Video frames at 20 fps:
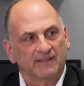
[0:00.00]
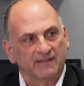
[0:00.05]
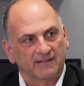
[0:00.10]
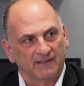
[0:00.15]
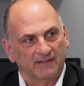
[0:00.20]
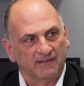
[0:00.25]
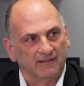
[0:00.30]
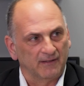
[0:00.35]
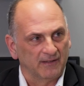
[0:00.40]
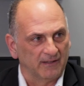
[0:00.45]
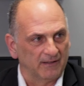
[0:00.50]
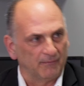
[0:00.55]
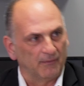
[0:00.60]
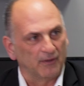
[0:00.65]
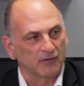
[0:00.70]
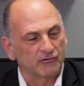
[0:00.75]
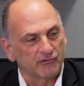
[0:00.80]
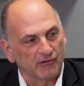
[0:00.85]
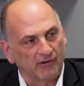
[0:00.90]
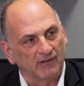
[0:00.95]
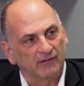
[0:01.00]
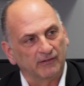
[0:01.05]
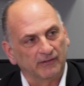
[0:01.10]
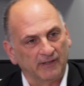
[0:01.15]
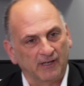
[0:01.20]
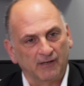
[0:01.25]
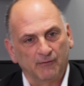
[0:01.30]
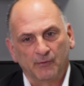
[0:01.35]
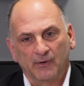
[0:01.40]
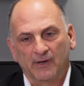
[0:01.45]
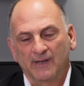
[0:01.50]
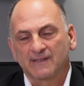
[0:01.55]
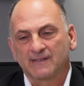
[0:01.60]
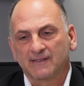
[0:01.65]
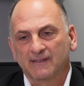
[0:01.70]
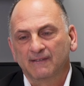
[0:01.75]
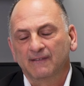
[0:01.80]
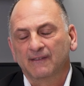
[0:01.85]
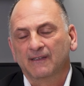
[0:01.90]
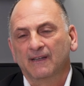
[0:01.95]
is in uh, Montreal and
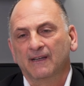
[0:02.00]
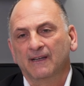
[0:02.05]
Hybrasa.